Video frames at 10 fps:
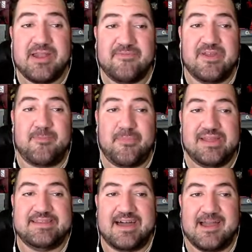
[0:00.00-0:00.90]
benefit
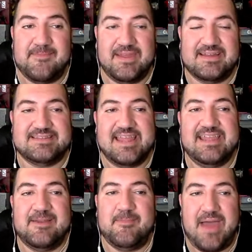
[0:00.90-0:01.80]
big time because they
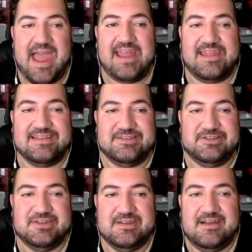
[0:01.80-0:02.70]
can
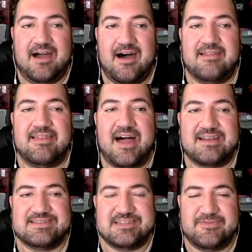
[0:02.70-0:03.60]
package a lot
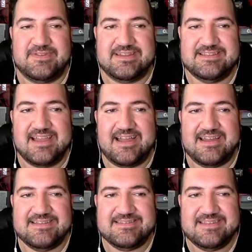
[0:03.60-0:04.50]
of stuff with these
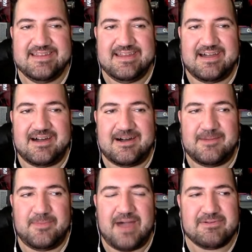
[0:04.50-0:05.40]
guys.
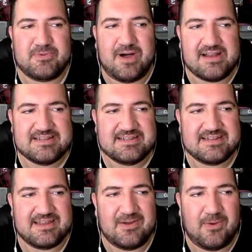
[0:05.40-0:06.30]
I was
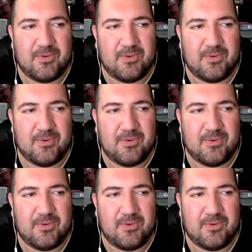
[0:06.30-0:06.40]
watching an